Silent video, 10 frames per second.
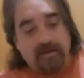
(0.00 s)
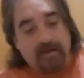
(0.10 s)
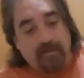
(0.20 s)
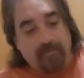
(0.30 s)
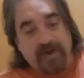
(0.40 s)
I
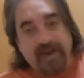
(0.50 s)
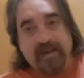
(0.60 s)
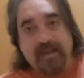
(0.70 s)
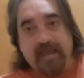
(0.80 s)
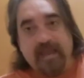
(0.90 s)
bring
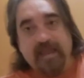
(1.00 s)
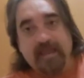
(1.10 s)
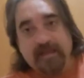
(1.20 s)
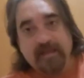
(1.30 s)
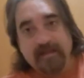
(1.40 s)

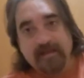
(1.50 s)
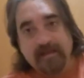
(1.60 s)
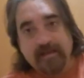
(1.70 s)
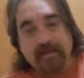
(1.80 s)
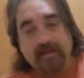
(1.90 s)
a
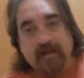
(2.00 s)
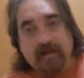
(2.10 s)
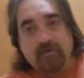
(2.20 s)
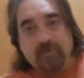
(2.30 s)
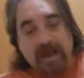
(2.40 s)

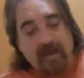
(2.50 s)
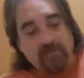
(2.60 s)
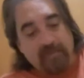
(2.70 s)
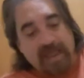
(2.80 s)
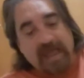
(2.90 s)
ground
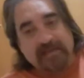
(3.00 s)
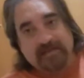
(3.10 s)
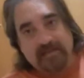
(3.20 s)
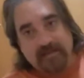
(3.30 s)
mat